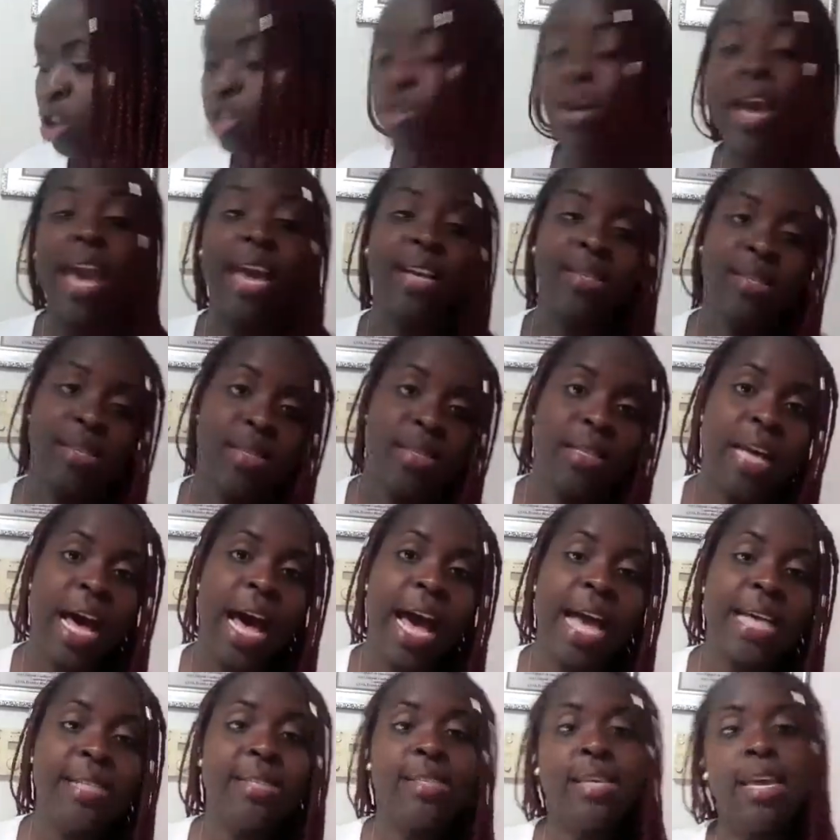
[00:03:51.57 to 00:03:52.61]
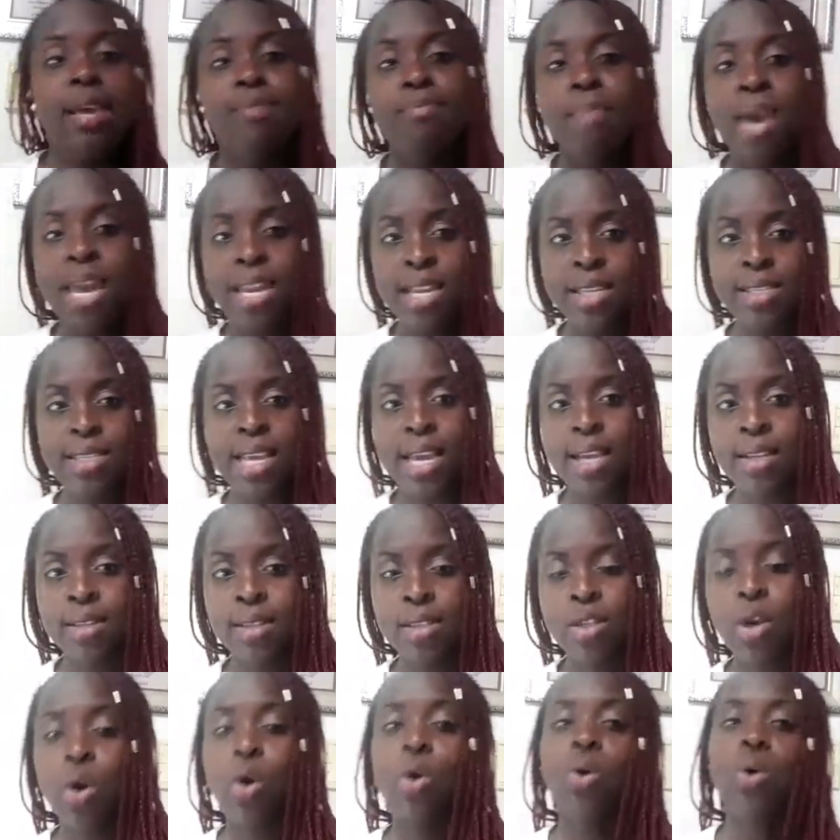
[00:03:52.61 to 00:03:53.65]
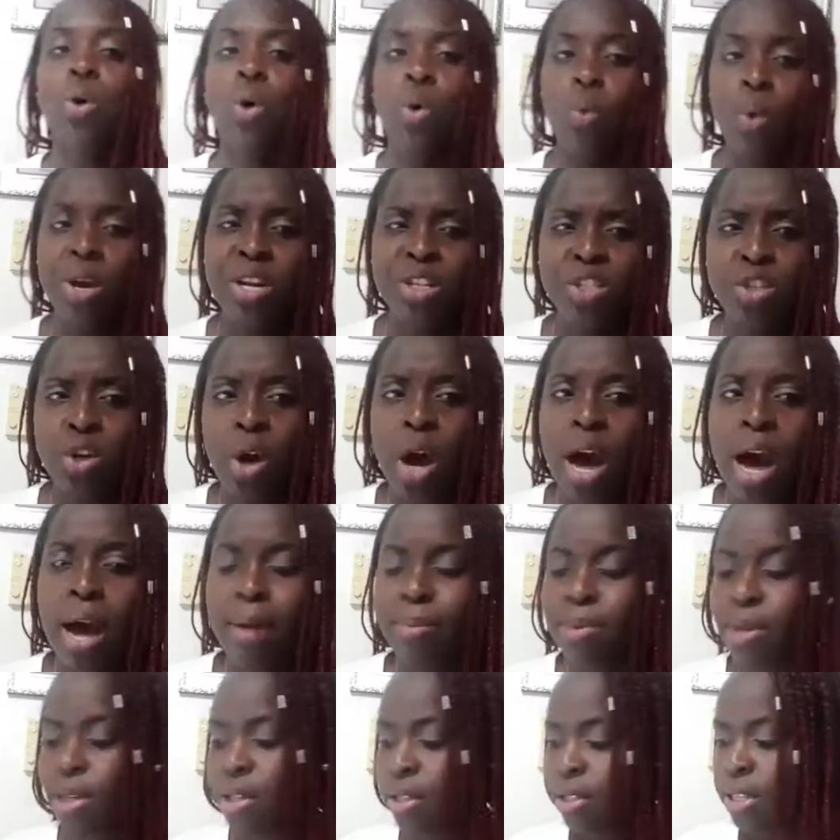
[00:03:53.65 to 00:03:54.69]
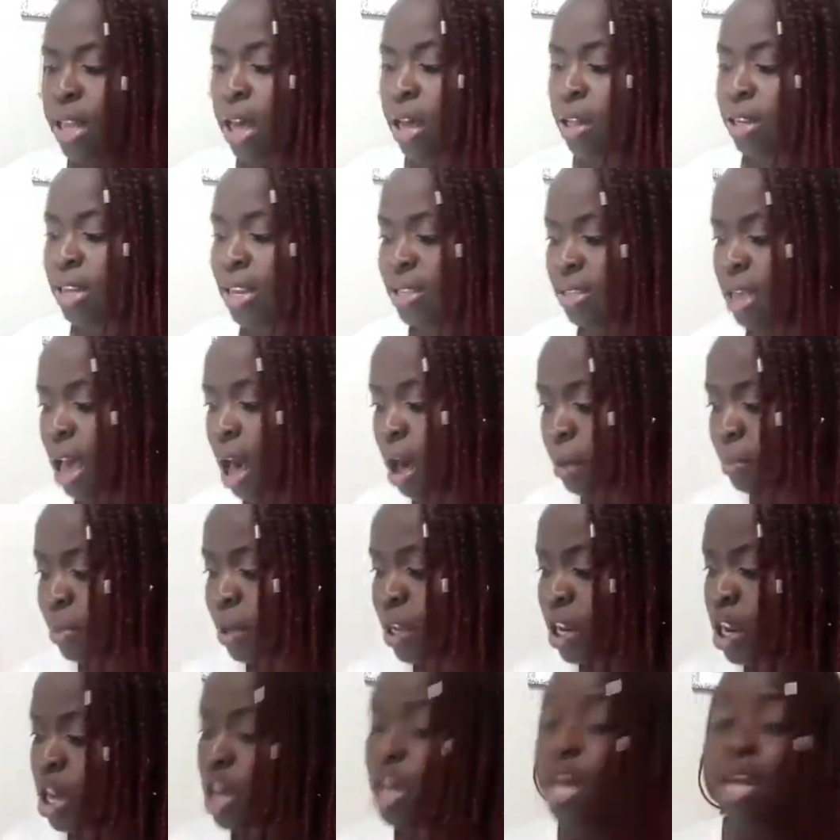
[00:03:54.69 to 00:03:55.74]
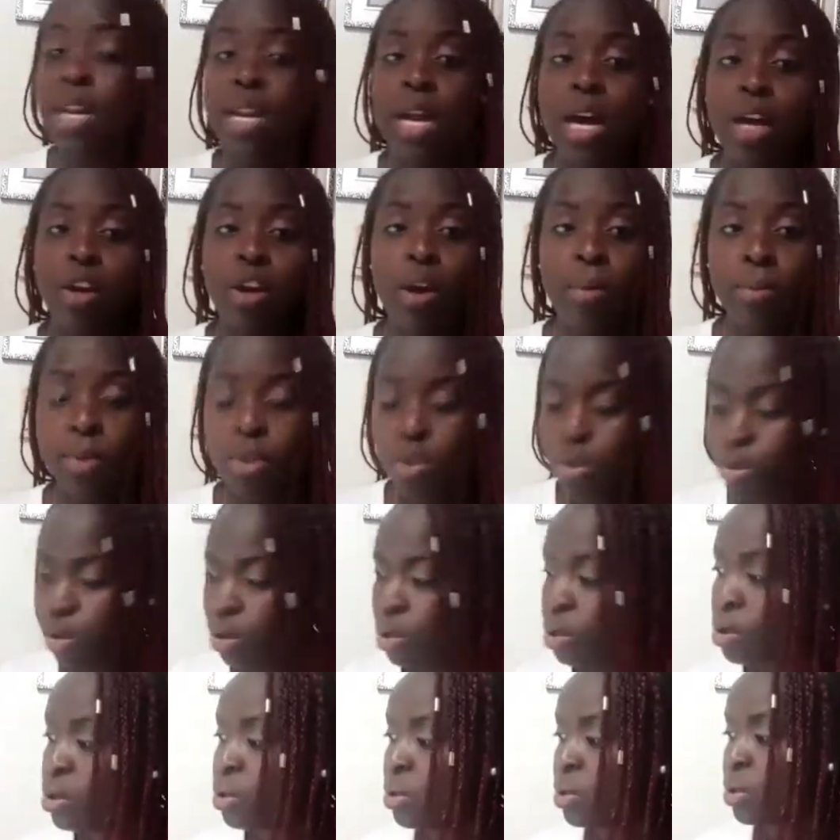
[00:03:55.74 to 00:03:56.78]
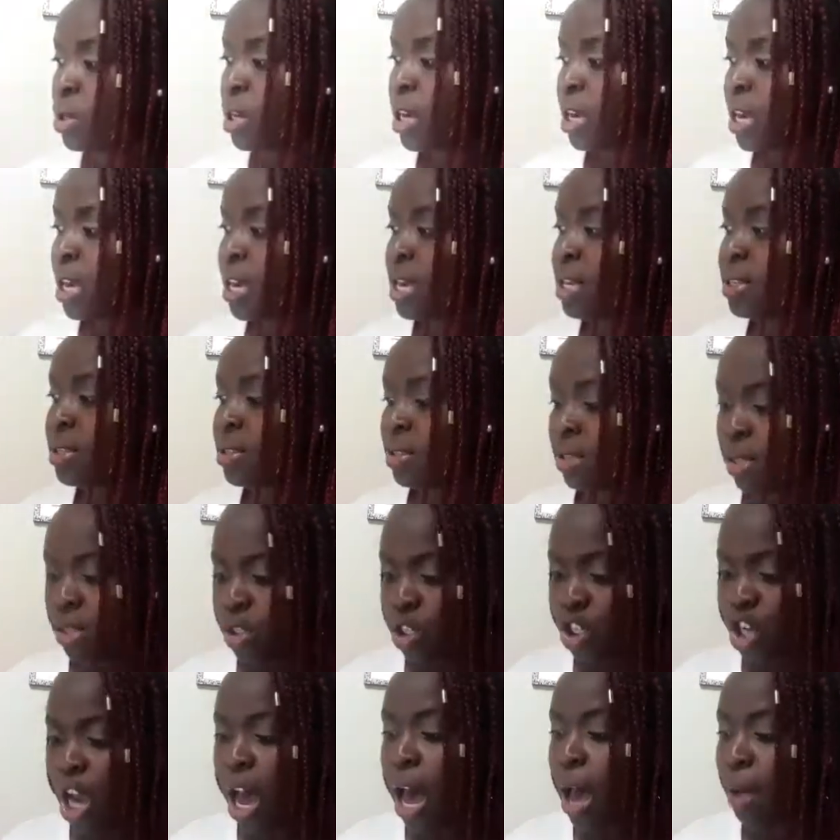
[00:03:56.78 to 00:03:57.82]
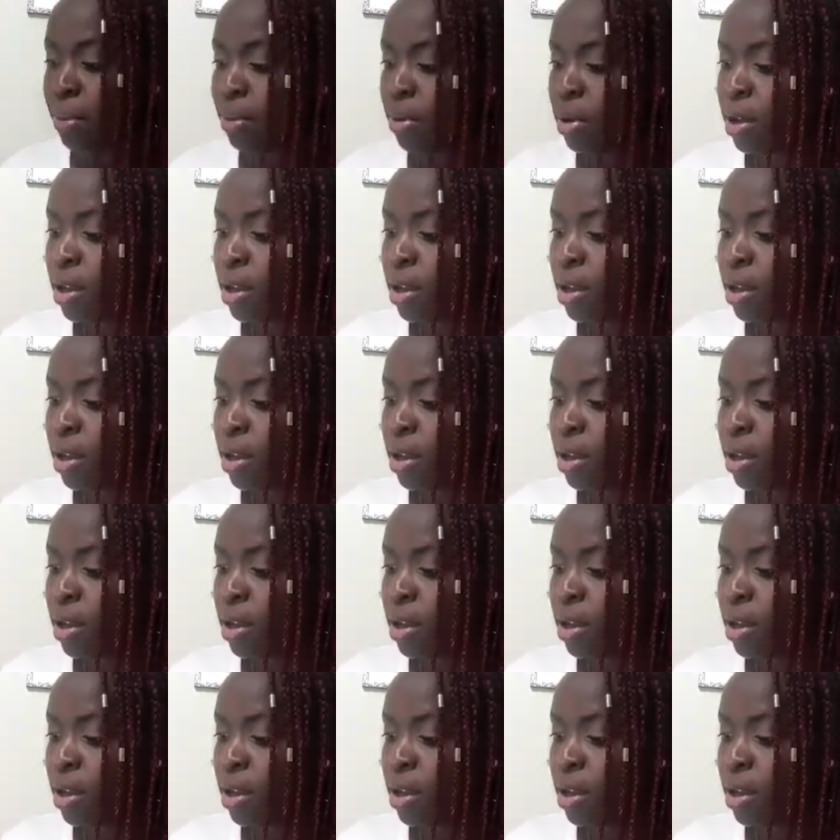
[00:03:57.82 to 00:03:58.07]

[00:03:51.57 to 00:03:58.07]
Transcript: exercise and meditate. So what is your hobby? Now that's hobby. Now number 2 is job.